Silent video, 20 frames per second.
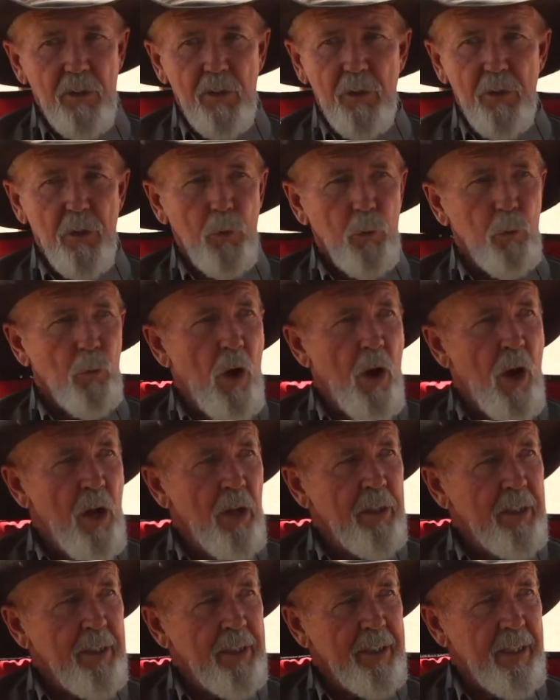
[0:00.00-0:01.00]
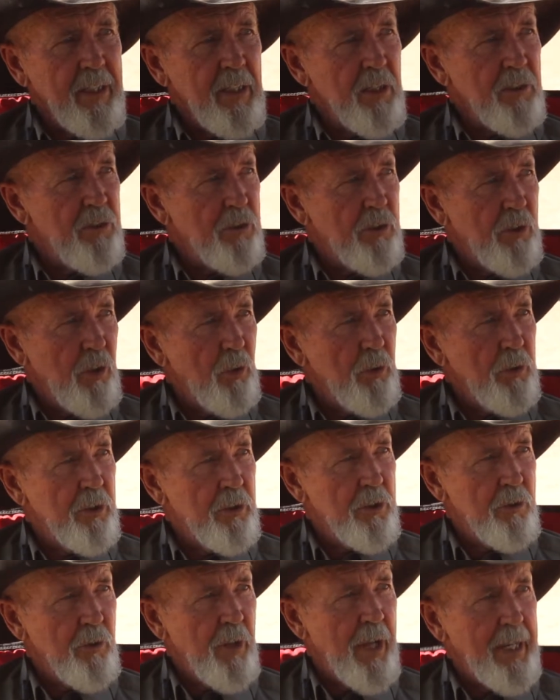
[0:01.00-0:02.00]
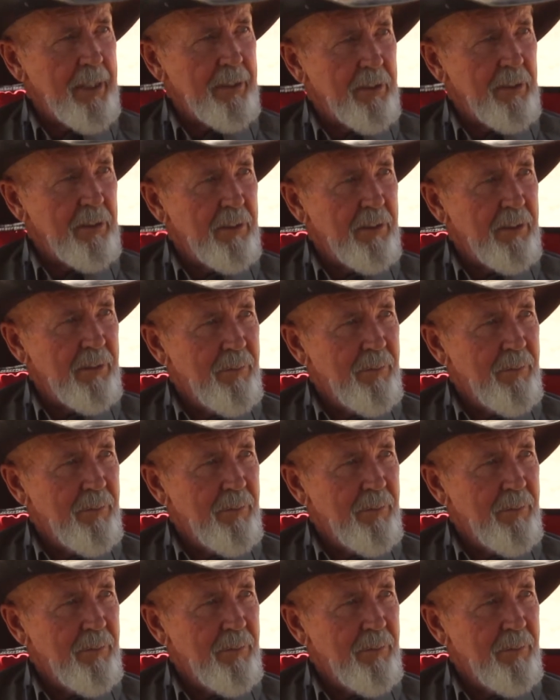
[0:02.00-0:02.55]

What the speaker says: the wrong can get us so distracted.